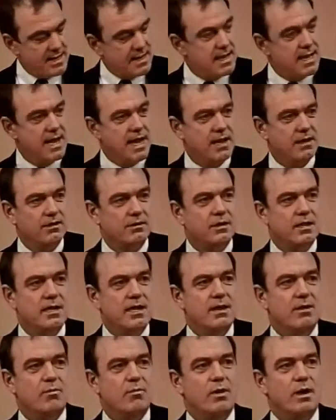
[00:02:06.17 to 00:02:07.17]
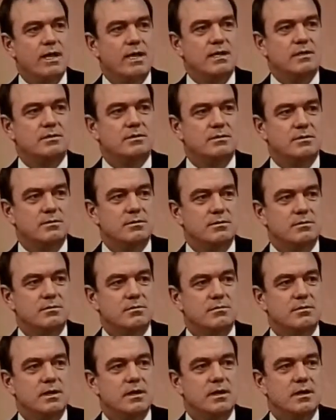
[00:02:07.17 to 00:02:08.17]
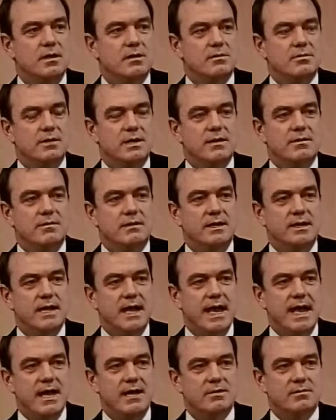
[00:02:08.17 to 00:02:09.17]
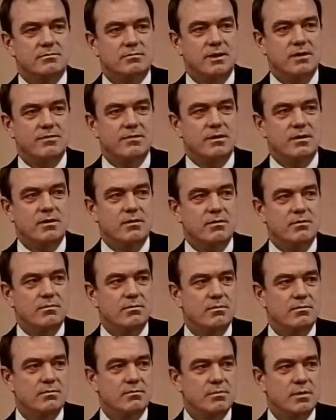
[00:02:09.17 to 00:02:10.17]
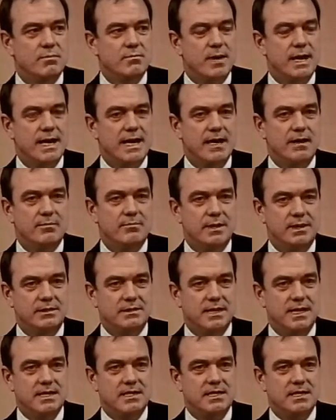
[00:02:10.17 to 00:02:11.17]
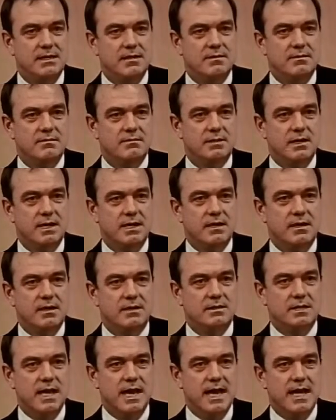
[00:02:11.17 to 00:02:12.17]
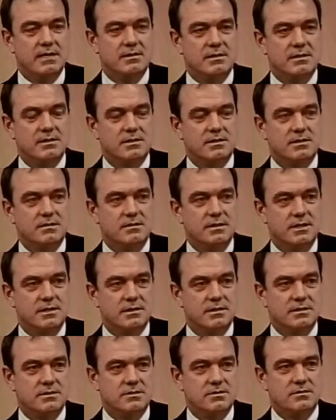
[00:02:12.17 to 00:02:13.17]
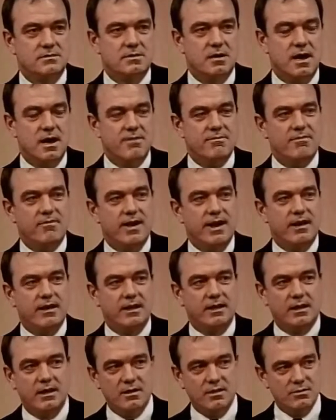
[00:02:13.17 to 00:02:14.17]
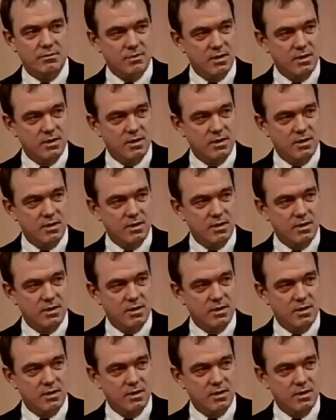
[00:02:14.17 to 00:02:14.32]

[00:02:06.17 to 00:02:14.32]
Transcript: and looking at ways to, to either enhance revenue by, by taking, taking a tax that's, that's unfairly low